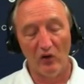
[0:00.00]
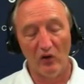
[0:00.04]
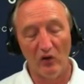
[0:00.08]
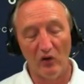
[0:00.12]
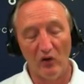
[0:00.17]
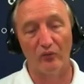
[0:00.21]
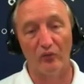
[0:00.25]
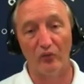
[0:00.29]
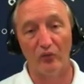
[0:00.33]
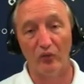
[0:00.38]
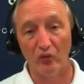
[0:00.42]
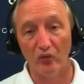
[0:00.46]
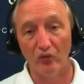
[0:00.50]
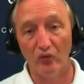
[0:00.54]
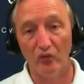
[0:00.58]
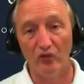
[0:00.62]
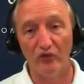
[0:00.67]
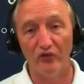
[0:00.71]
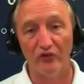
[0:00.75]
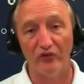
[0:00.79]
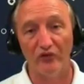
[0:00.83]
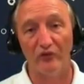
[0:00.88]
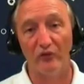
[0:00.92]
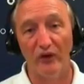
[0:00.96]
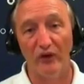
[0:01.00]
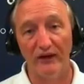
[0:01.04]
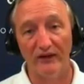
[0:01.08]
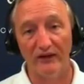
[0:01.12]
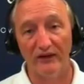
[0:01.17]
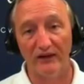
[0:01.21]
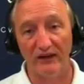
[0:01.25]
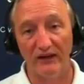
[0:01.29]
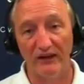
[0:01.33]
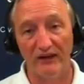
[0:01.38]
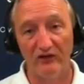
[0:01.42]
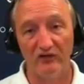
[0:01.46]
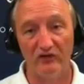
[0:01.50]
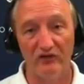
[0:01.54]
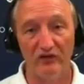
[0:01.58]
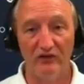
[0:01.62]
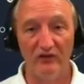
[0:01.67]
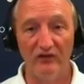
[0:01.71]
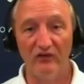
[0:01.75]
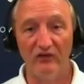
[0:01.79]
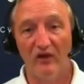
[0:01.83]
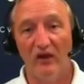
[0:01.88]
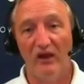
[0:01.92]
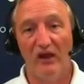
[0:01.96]
the rules and
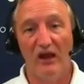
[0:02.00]
regulations.